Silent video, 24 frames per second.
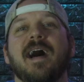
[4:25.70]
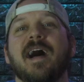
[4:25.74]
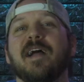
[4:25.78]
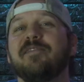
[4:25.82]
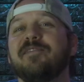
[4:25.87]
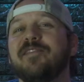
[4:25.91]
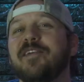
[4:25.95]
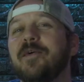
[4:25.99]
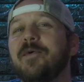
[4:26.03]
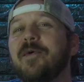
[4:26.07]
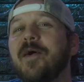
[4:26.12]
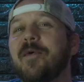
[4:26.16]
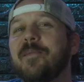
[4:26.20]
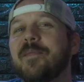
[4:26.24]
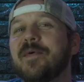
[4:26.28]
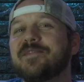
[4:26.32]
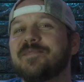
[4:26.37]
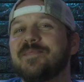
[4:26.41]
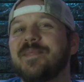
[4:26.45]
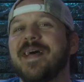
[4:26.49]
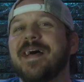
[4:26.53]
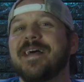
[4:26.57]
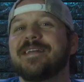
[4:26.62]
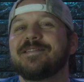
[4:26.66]
I feel
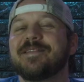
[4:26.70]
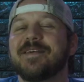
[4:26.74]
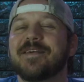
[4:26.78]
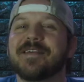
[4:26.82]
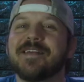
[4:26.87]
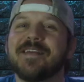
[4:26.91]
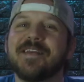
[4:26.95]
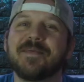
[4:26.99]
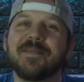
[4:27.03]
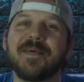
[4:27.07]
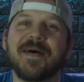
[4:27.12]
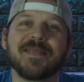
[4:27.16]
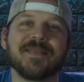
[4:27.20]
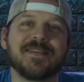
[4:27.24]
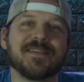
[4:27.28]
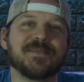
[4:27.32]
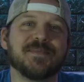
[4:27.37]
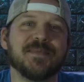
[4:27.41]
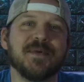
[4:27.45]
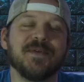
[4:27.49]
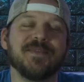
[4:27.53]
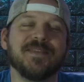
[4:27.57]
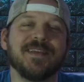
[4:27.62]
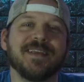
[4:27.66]
almost bad talking about
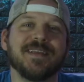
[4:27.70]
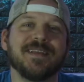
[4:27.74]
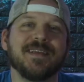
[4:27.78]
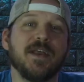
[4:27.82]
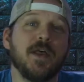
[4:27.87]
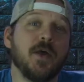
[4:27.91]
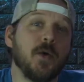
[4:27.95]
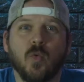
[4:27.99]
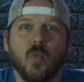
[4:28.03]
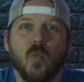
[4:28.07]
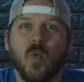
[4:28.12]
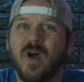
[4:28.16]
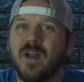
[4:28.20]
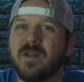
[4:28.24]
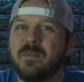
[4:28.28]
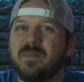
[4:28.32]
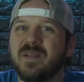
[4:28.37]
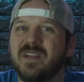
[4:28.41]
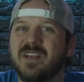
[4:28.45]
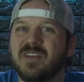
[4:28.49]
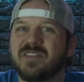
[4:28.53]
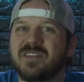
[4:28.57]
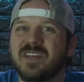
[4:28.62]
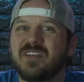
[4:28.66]
this movie. One,
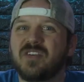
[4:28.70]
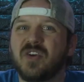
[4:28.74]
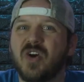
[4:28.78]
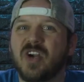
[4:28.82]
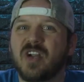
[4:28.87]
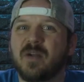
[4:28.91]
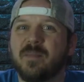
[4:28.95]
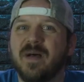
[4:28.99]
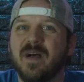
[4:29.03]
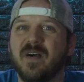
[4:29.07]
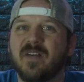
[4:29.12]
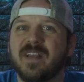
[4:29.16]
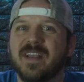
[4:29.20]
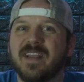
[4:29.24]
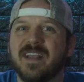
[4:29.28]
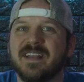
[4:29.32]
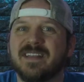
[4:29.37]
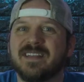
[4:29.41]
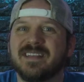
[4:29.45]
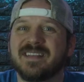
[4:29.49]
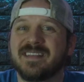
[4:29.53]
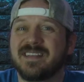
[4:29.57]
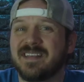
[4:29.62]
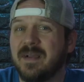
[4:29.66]
because I talk about it
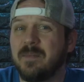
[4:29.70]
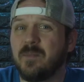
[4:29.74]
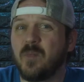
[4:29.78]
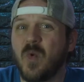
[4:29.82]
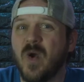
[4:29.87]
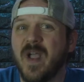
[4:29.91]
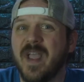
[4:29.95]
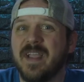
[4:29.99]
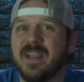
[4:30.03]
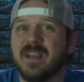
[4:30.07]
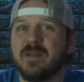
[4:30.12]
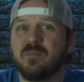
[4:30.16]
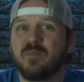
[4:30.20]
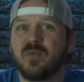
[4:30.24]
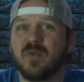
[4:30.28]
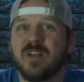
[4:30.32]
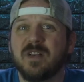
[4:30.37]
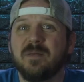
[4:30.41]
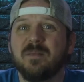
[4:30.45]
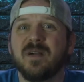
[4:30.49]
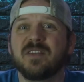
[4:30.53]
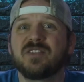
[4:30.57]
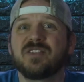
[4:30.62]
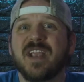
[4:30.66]
in some way in
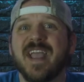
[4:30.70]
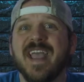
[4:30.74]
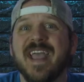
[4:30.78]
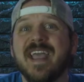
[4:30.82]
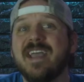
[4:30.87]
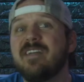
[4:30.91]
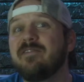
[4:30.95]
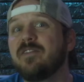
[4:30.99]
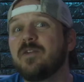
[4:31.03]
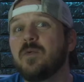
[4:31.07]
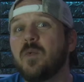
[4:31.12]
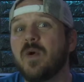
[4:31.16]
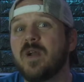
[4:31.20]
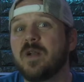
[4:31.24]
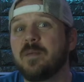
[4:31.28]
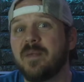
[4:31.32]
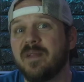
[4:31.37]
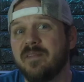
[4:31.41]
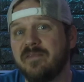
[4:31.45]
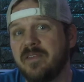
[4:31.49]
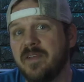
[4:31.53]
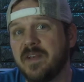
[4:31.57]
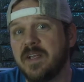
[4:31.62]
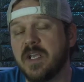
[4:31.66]
pretty much every one of
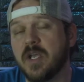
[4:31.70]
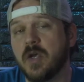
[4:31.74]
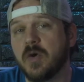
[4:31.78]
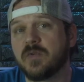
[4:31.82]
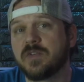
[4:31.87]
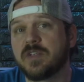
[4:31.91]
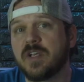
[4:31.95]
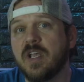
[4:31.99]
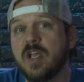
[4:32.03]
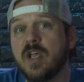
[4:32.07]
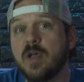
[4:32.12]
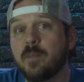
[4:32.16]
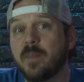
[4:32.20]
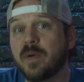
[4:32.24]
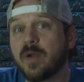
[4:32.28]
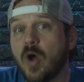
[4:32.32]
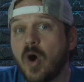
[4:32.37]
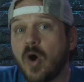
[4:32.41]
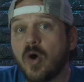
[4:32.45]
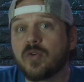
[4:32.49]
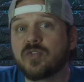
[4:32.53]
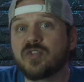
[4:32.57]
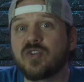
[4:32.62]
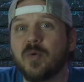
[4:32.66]
my videos, but
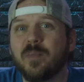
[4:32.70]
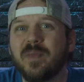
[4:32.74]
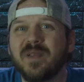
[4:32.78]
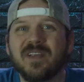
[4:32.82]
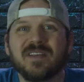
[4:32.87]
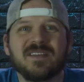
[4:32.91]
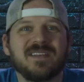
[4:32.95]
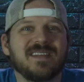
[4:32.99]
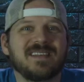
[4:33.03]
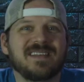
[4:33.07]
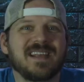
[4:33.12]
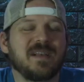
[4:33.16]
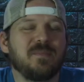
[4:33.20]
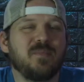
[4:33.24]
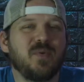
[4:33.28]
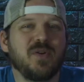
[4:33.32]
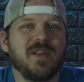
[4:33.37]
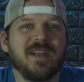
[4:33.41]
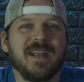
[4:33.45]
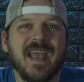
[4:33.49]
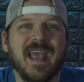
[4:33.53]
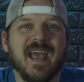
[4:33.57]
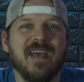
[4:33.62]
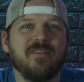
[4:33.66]
also because it's like
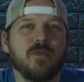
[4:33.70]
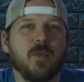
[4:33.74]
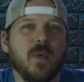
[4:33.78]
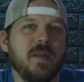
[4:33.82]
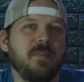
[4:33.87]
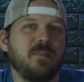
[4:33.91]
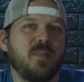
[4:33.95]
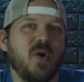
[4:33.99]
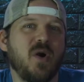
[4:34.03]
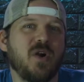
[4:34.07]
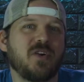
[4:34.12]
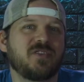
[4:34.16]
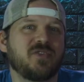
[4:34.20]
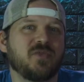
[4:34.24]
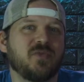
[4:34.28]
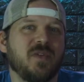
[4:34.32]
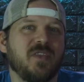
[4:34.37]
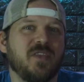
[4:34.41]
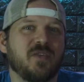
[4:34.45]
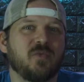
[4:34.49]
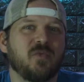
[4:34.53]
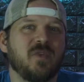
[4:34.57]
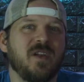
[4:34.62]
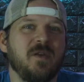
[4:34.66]
putting a heavyweight boxer
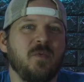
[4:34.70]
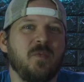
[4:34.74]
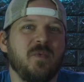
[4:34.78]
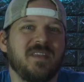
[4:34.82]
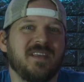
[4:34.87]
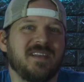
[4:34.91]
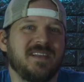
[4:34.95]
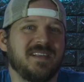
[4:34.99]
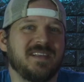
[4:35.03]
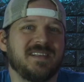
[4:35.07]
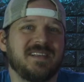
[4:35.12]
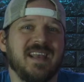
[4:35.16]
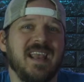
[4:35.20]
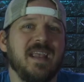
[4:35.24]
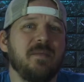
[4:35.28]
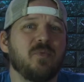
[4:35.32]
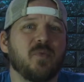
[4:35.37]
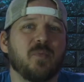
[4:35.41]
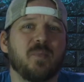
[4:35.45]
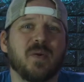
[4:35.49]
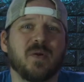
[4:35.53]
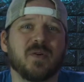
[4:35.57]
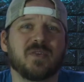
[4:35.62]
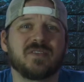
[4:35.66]
in the ring with a
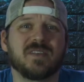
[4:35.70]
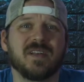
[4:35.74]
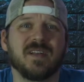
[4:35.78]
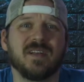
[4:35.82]
disabled person.